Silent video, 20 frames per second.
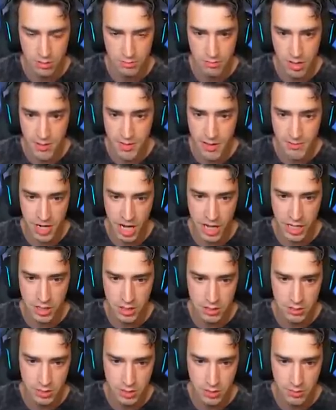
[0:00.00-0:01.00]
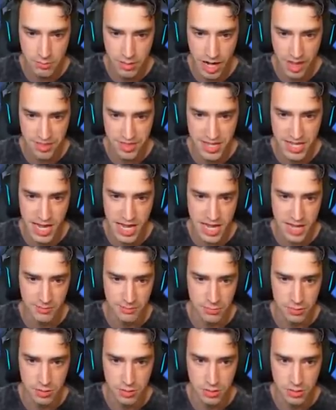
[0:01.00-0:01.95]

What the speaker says: Maybe I'm not, but I think I am.